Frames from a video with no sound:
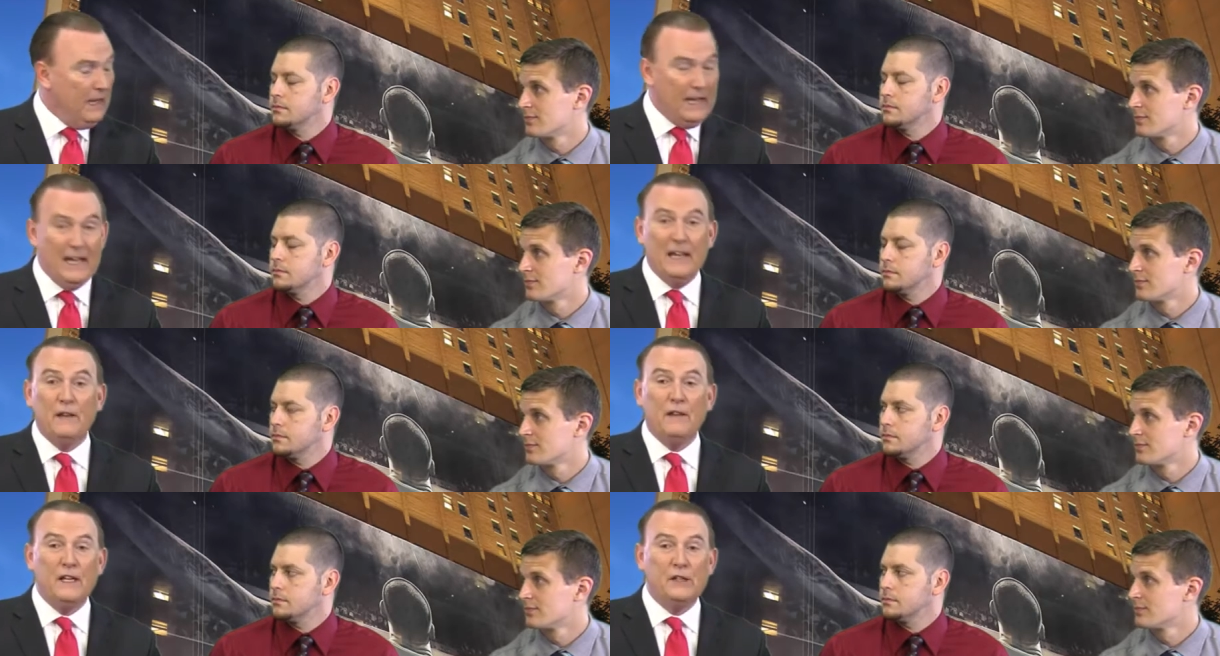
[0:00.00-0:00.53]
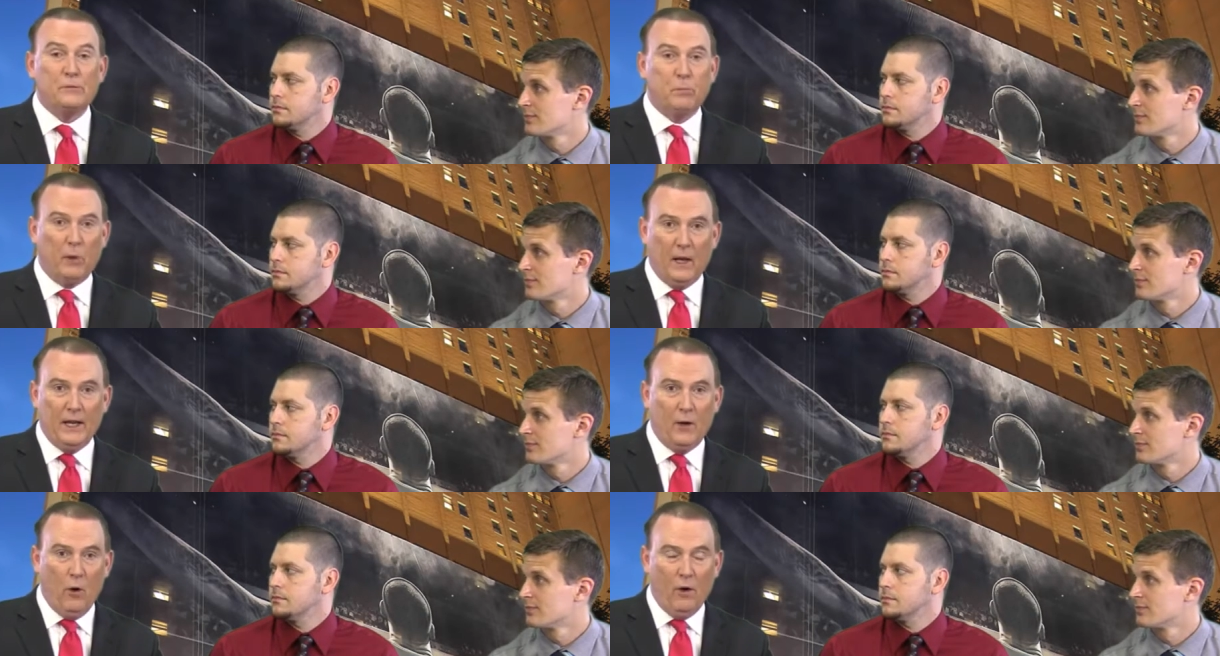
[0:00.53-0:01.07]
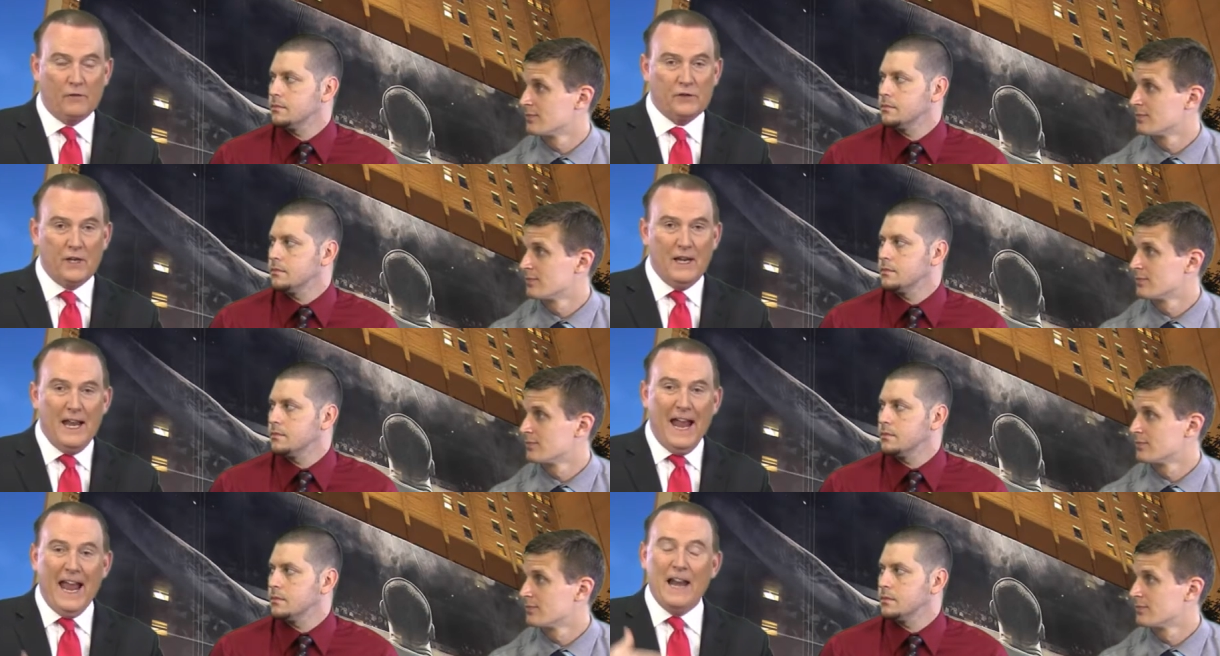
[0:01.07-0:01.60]
Speaker 1: in these
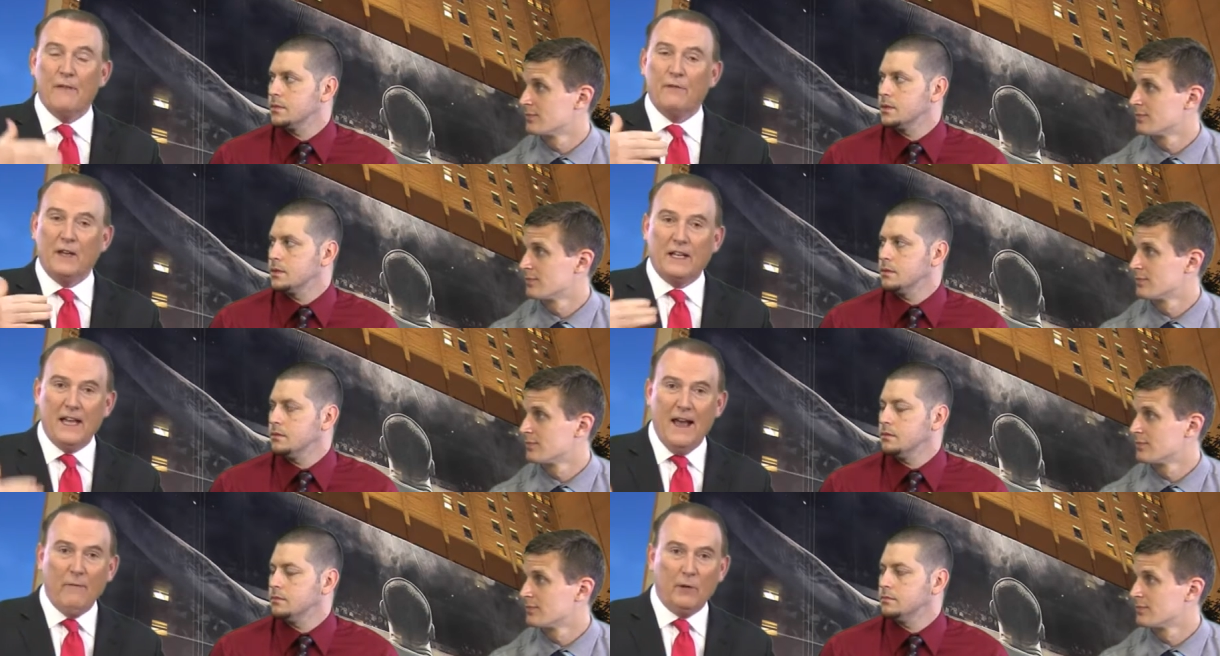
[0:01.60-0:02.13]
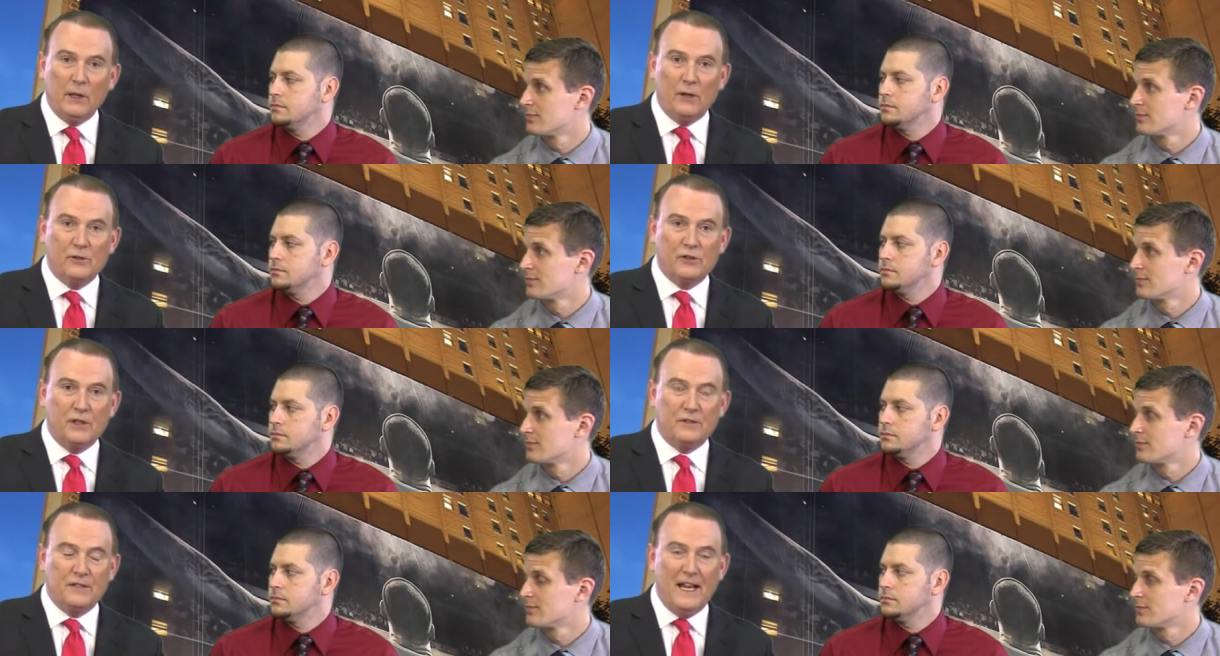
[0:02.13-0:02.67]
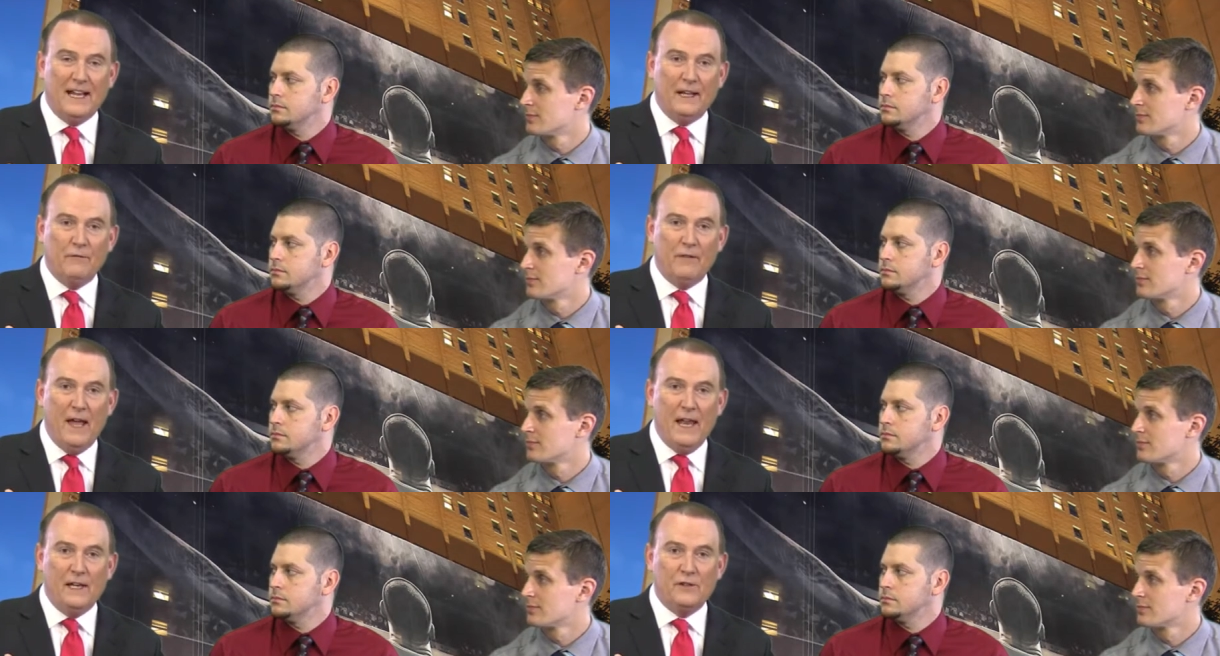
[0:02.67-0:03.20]
playoffs. And if the Cavaliers could take
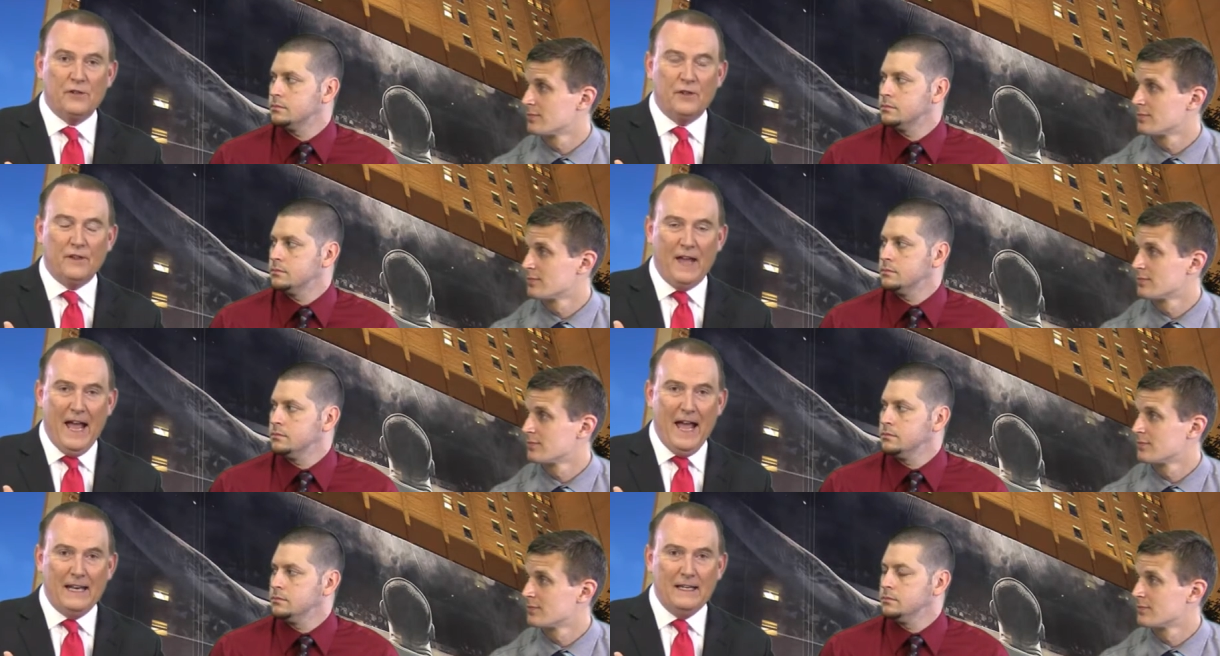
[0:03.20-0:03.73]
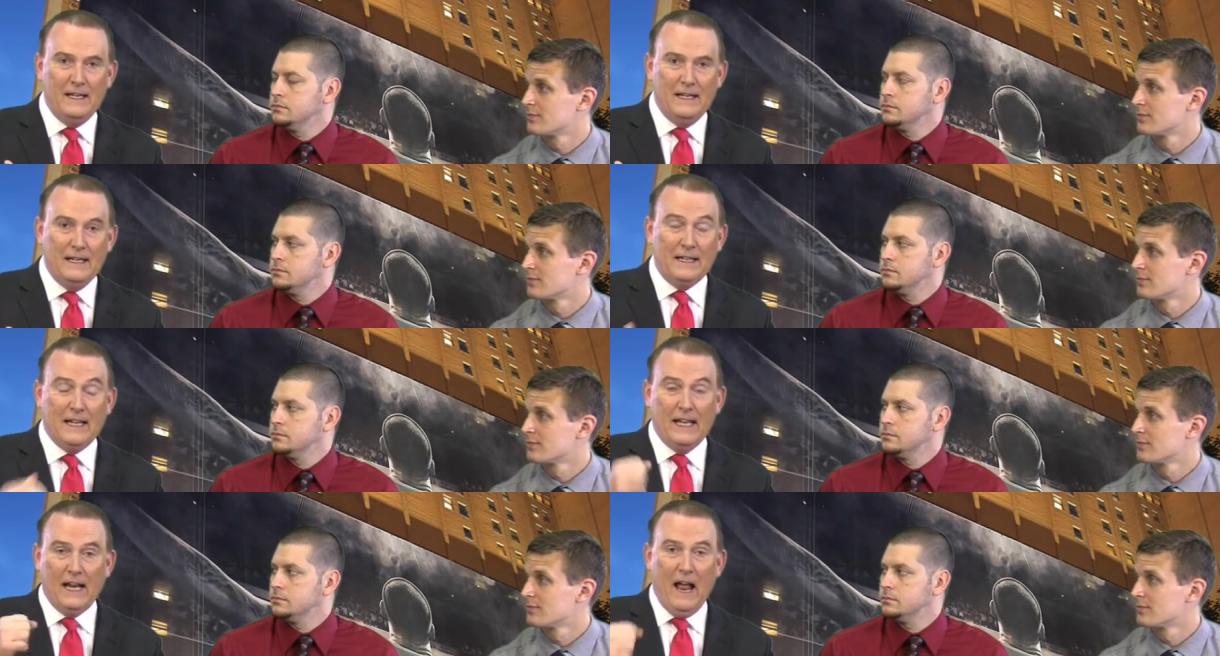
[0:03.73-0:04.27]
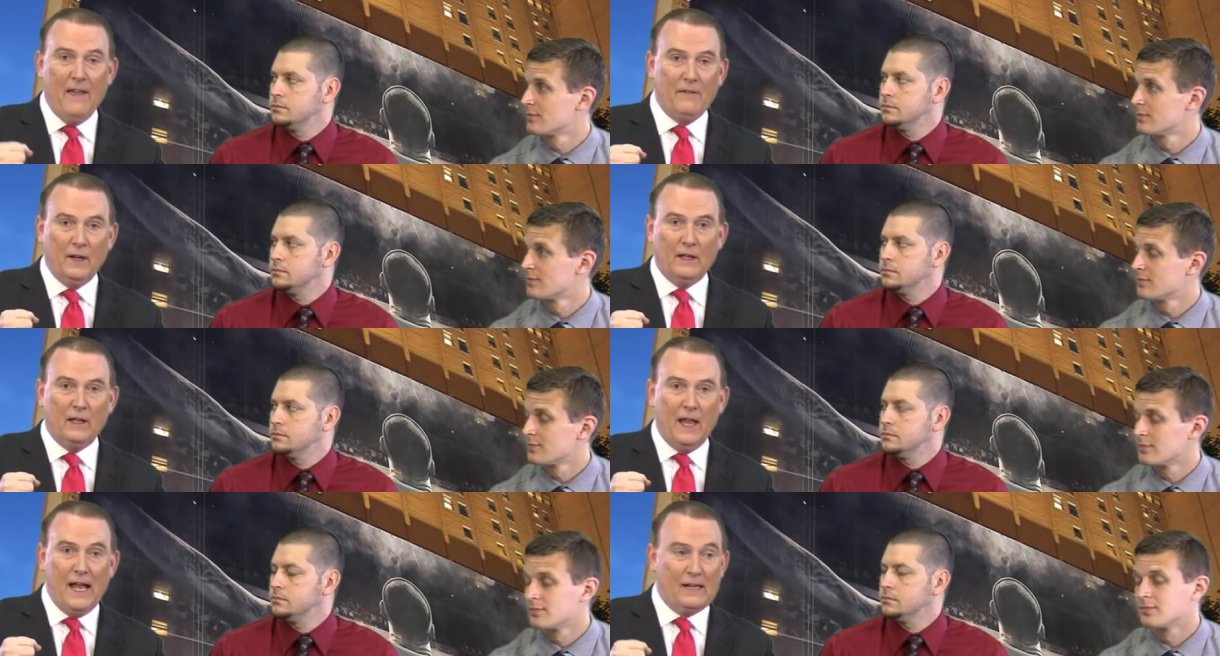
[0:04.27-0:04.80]
advantage of that, get on
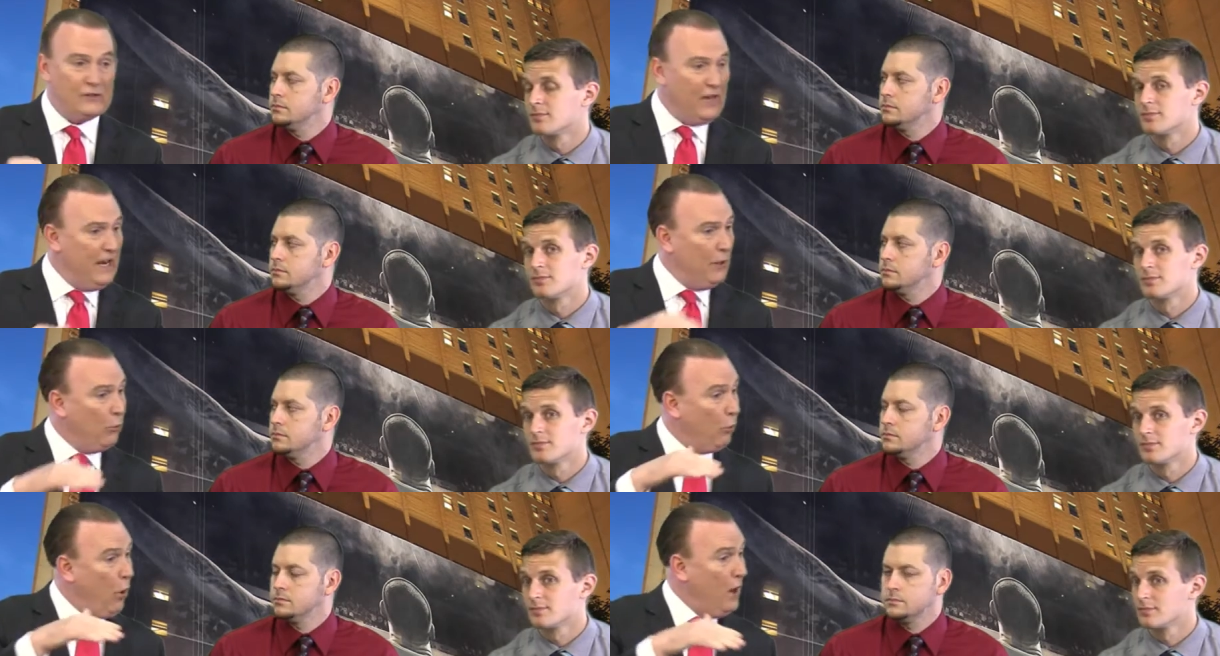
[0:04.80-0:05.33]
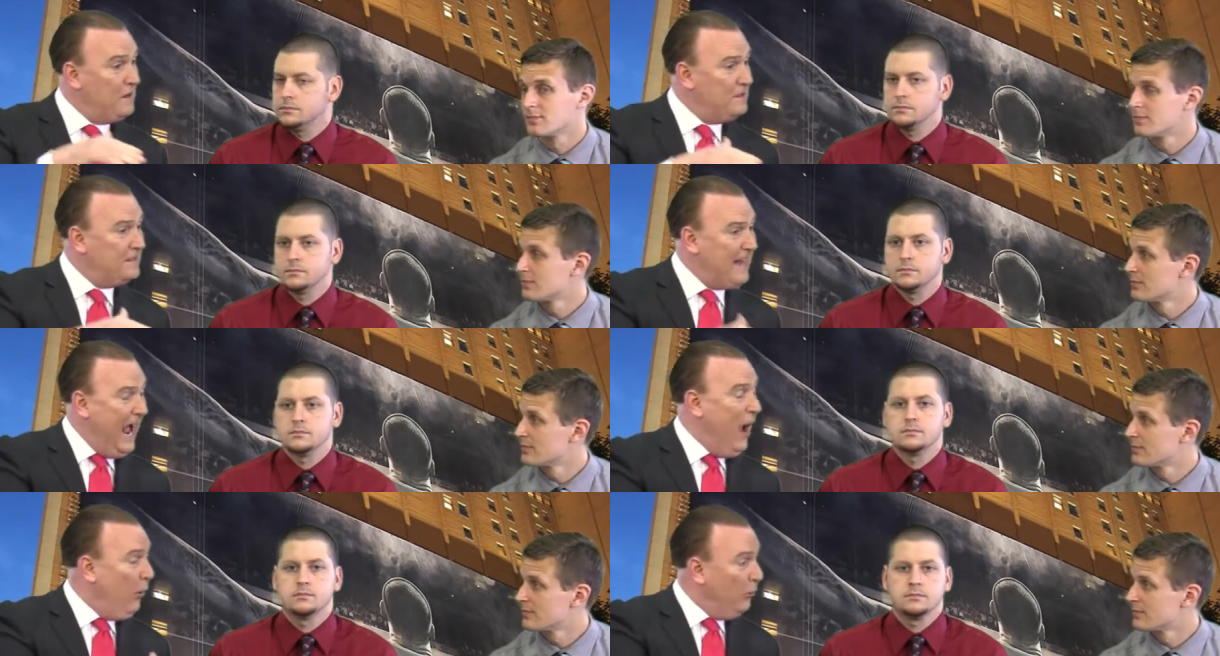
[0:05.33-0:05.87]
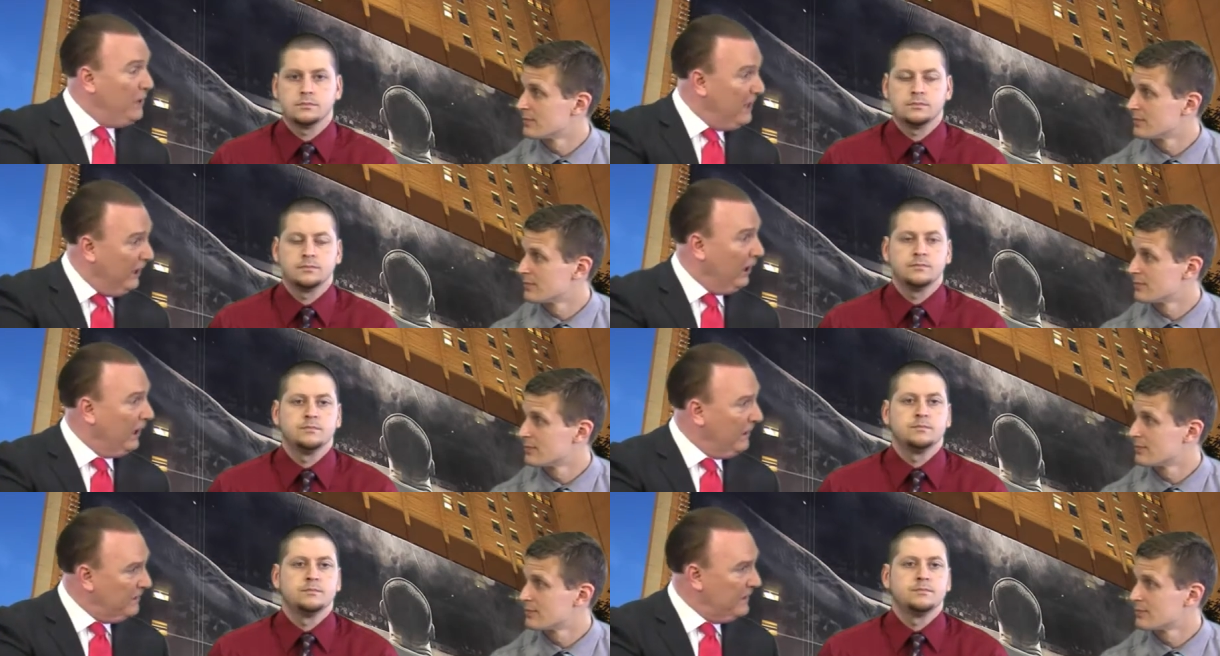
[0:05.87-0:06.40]
the glass and run downhill